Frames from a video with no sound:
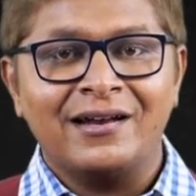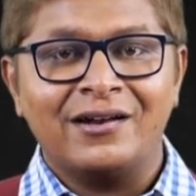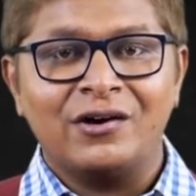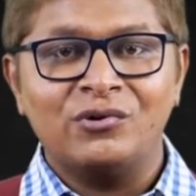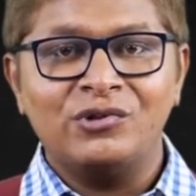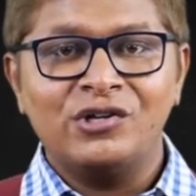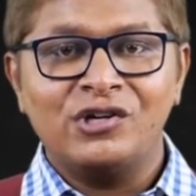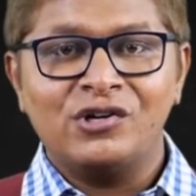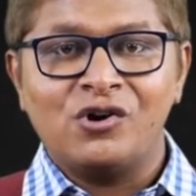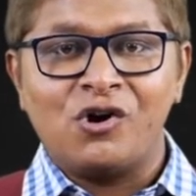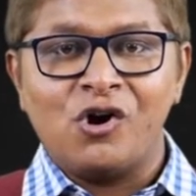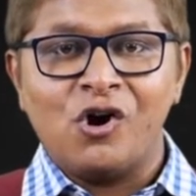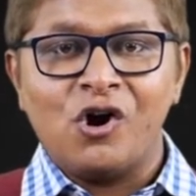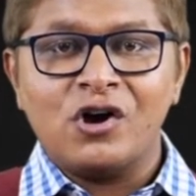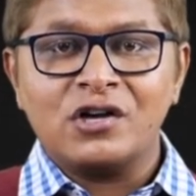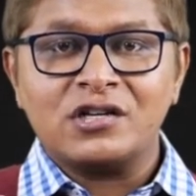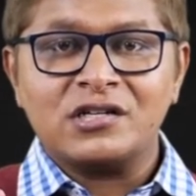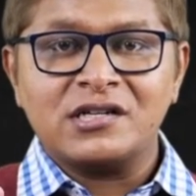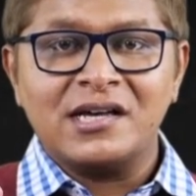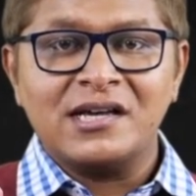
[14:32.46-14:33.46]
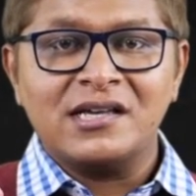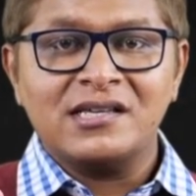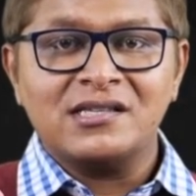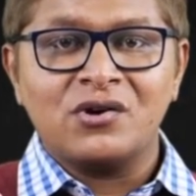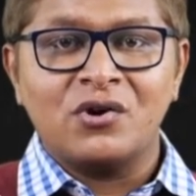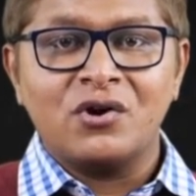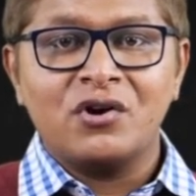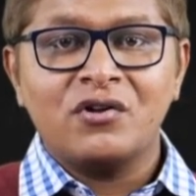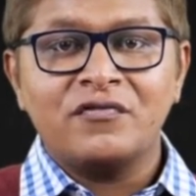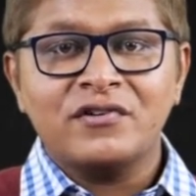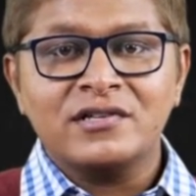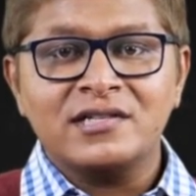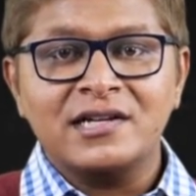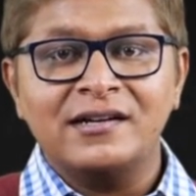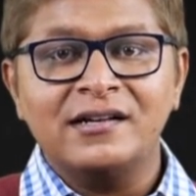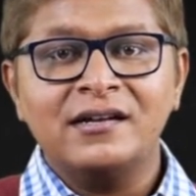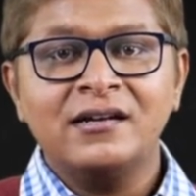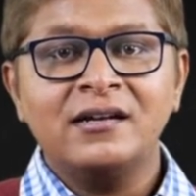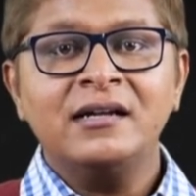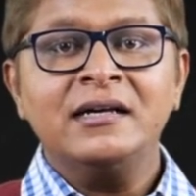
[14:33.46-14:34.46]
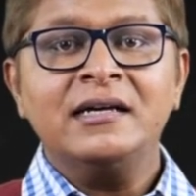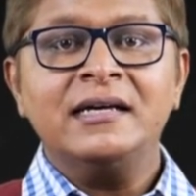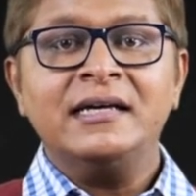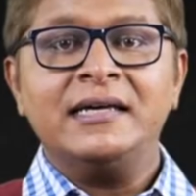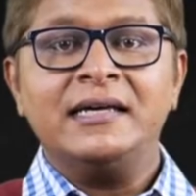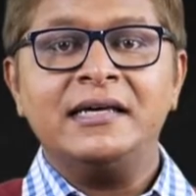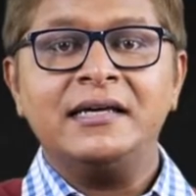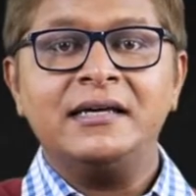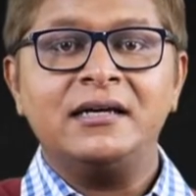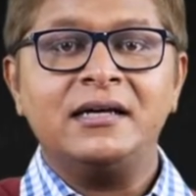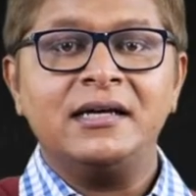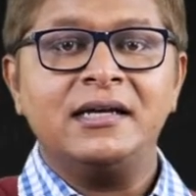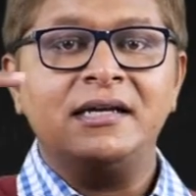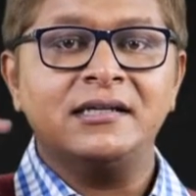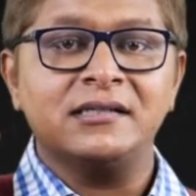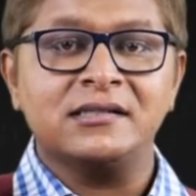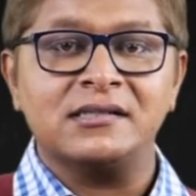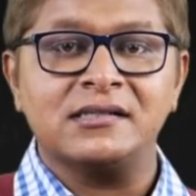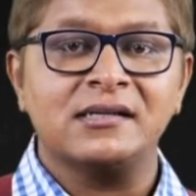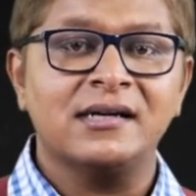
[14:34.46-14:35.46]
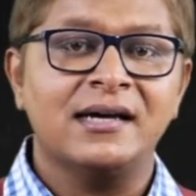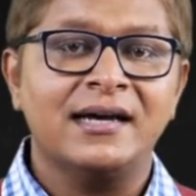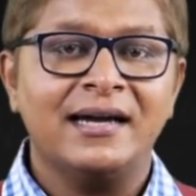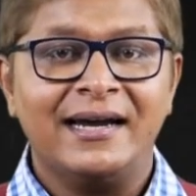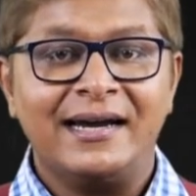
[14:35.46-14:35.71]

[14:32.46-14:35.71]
Now the cost has all of a sudden increased.